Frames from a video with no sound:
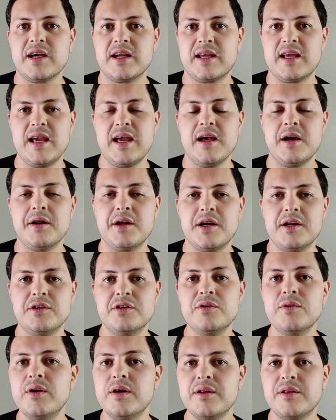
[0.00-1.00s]
I cannot
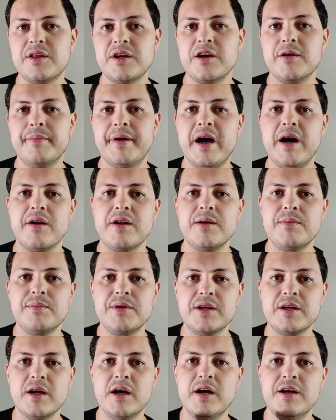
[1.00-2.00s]
do anything about it
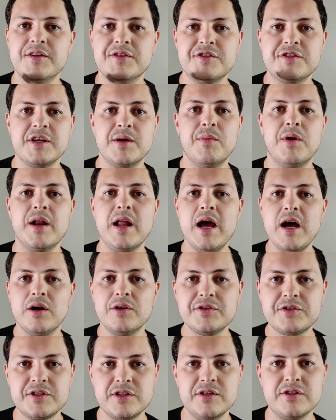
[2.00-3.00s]
because someone
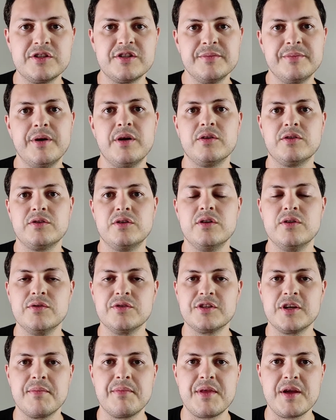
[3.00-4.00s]
else is supposed to do
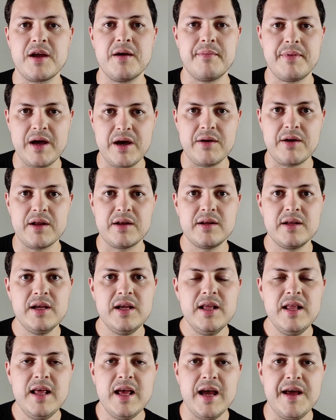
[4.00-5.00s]
something about it.
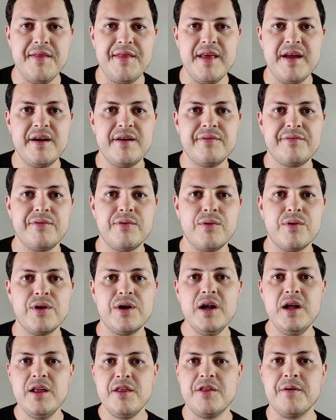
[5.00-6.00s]
And
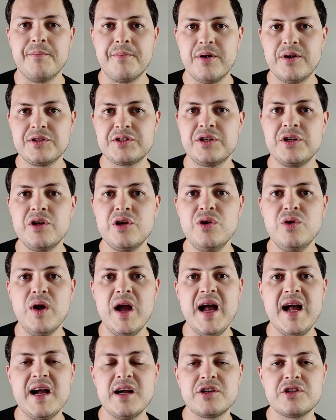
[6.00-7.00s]
therefore, the person who
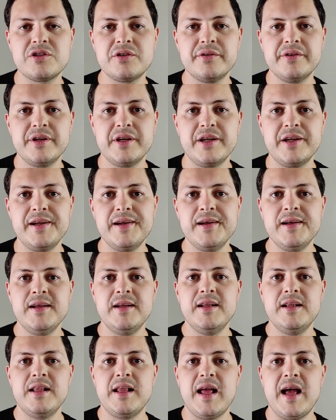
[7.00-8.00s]
actually
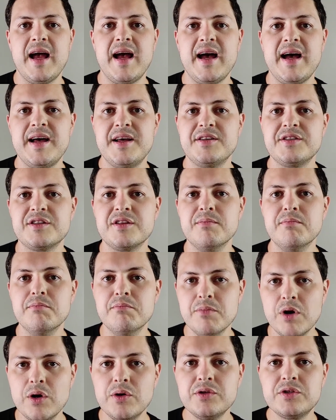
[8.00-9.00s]
has the
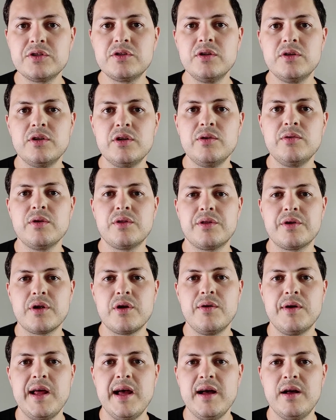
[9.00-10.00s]
most to do with their
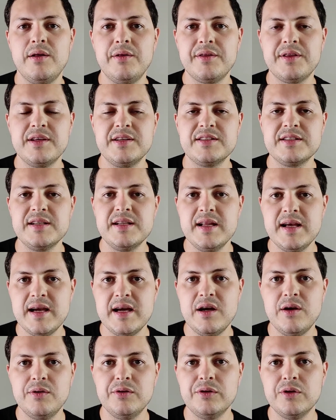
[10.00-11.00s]
own health is
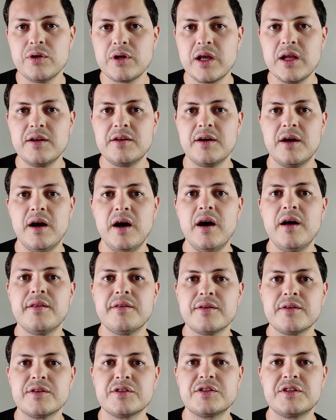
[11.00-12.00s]
now looking to
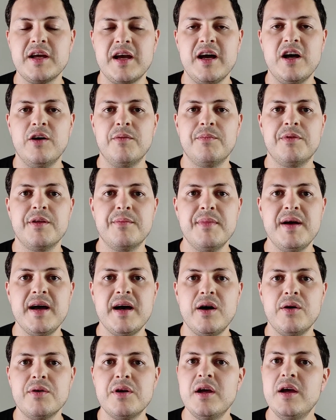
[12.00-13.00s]
others to help them
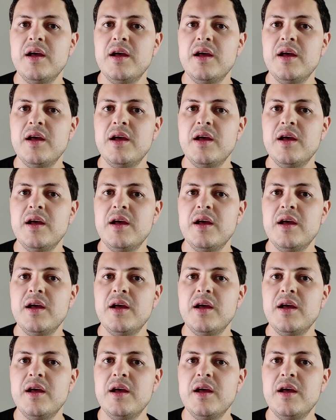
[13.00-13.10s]
out.